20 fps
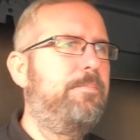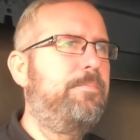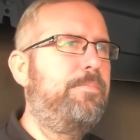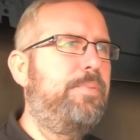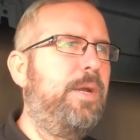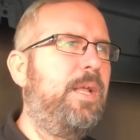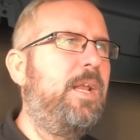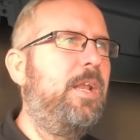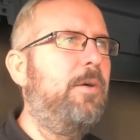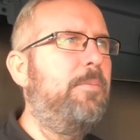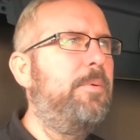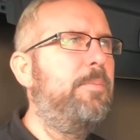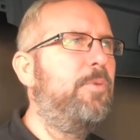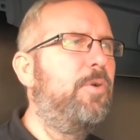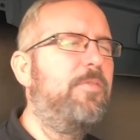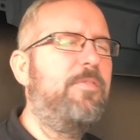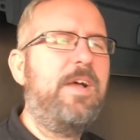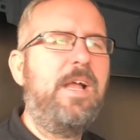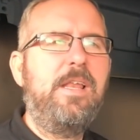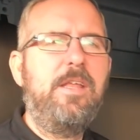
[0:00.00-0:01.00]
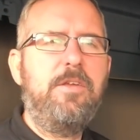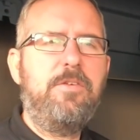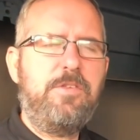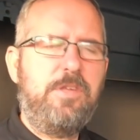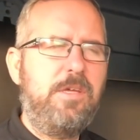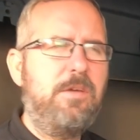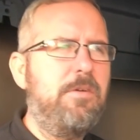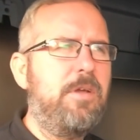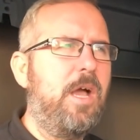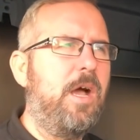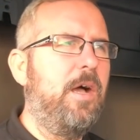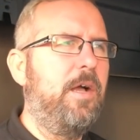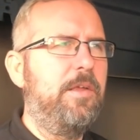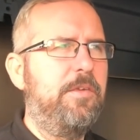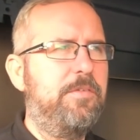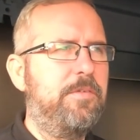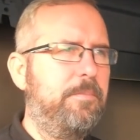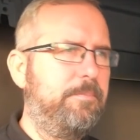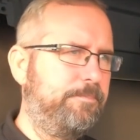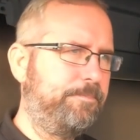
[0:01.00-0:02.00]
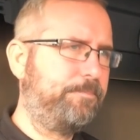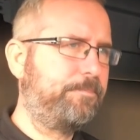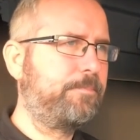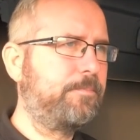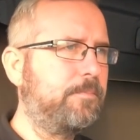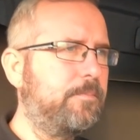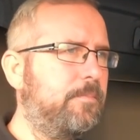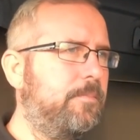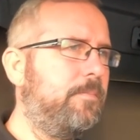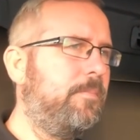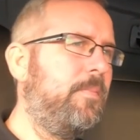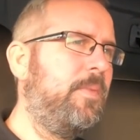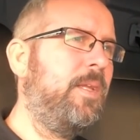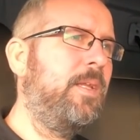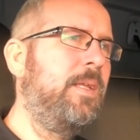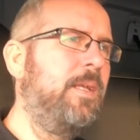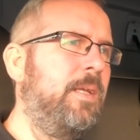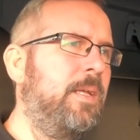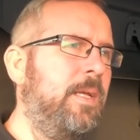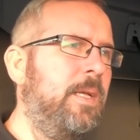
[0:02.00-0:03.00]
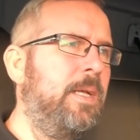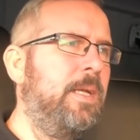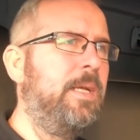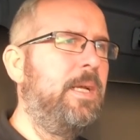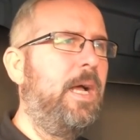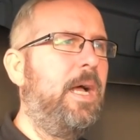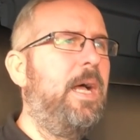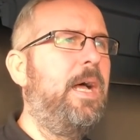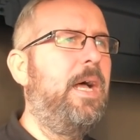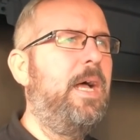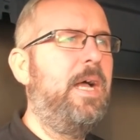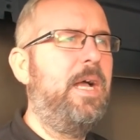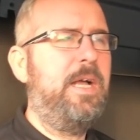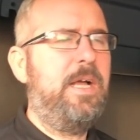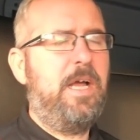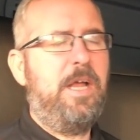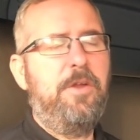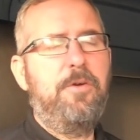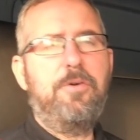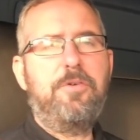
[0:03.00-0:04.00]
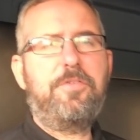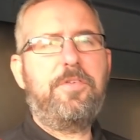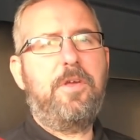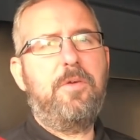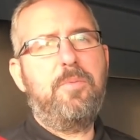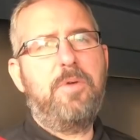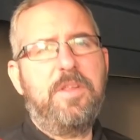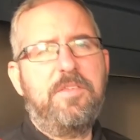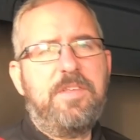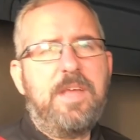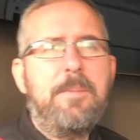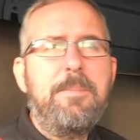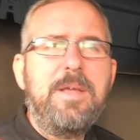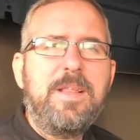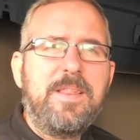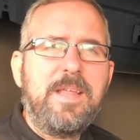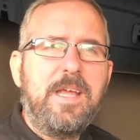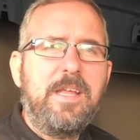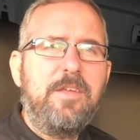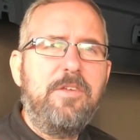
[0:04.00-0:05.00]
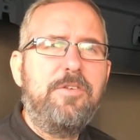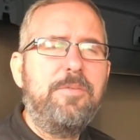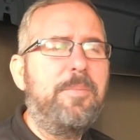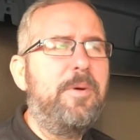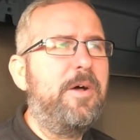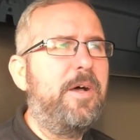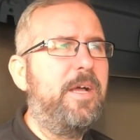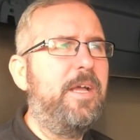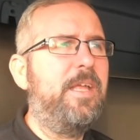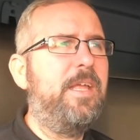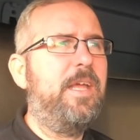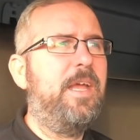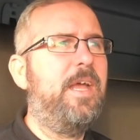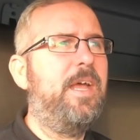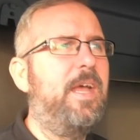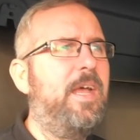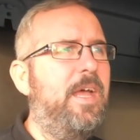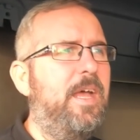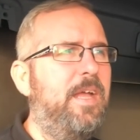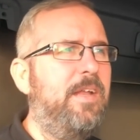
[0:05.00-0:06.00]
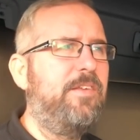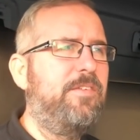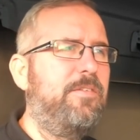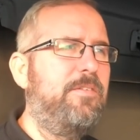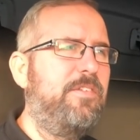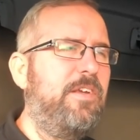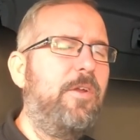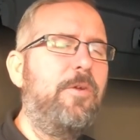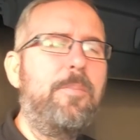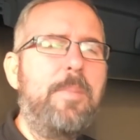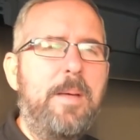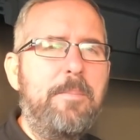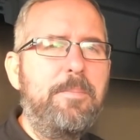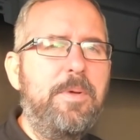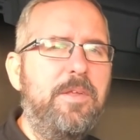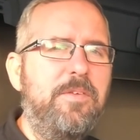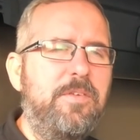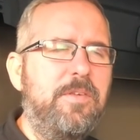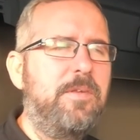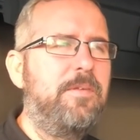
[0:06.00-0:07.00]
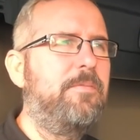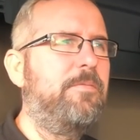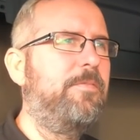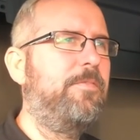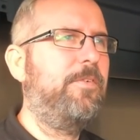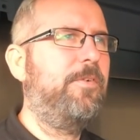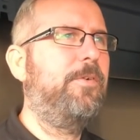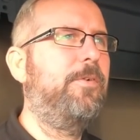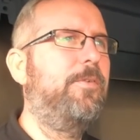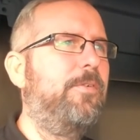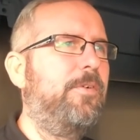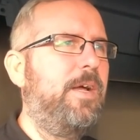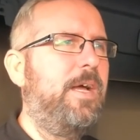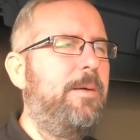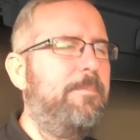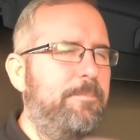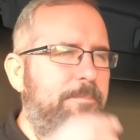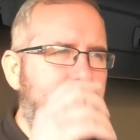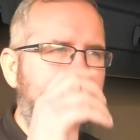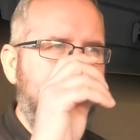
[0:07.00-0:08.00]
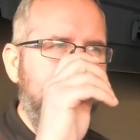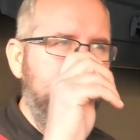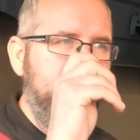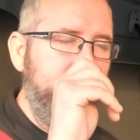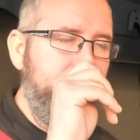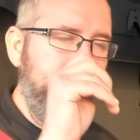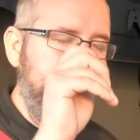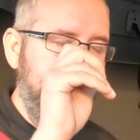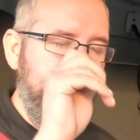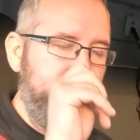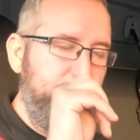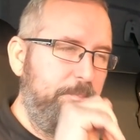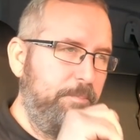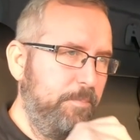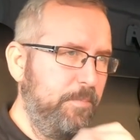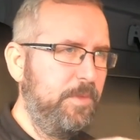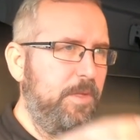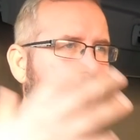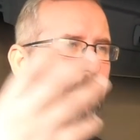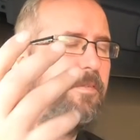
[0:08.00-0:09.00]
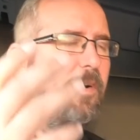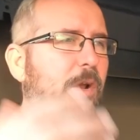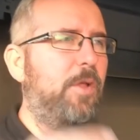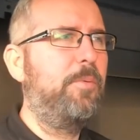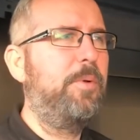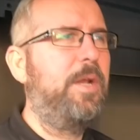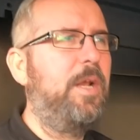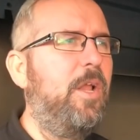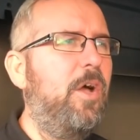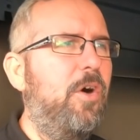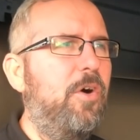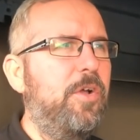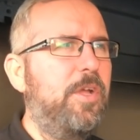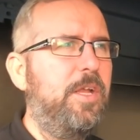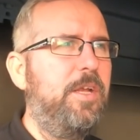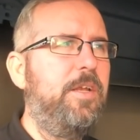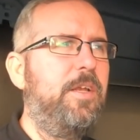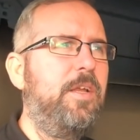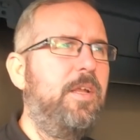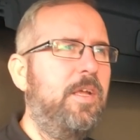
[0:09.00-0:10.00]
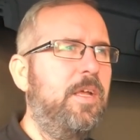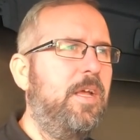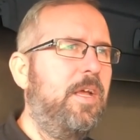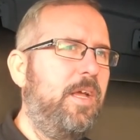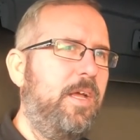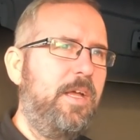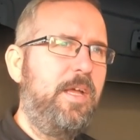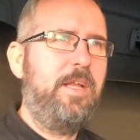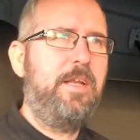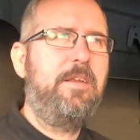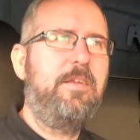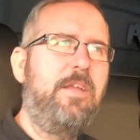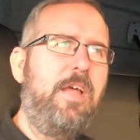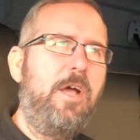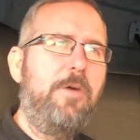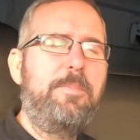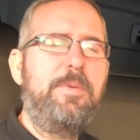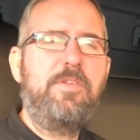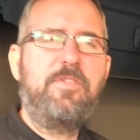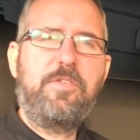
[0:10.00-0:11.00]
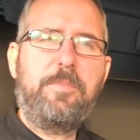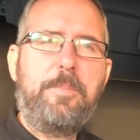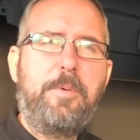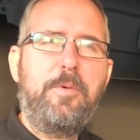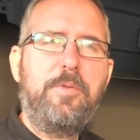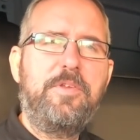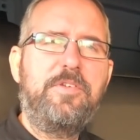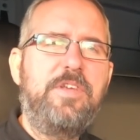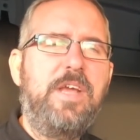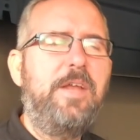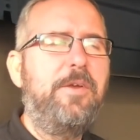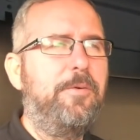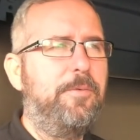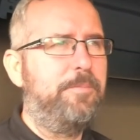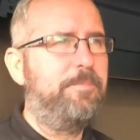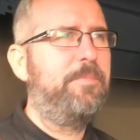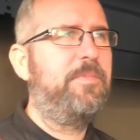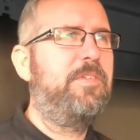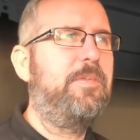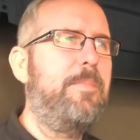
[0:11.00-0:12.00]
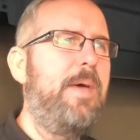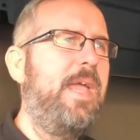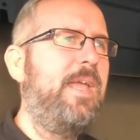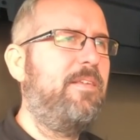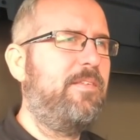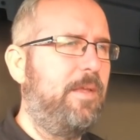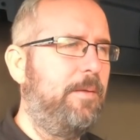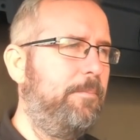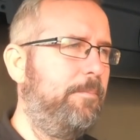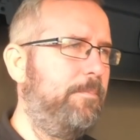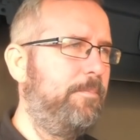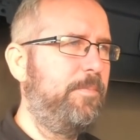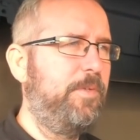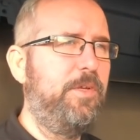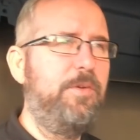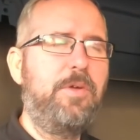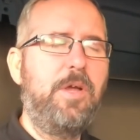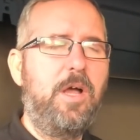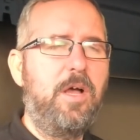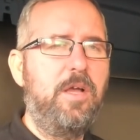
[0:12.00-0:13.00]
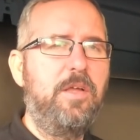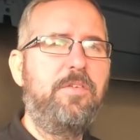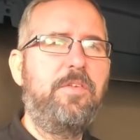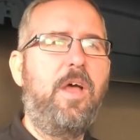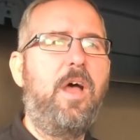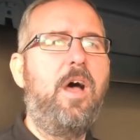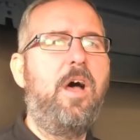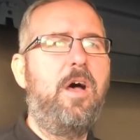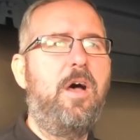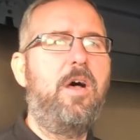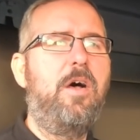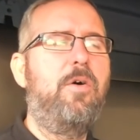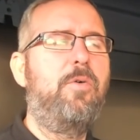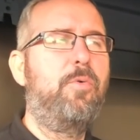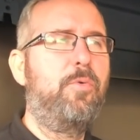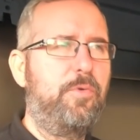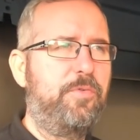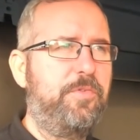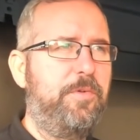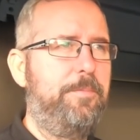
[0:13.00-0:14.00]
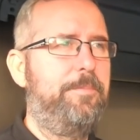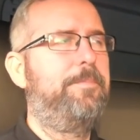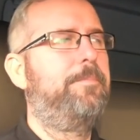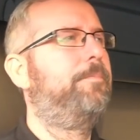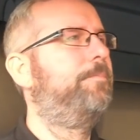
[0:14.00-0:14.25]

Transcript: bring a little bit more value to you guys. And I also want to say a big thank you to my channel members for following along and helping support the channel. It's amazing. You guys are awesome.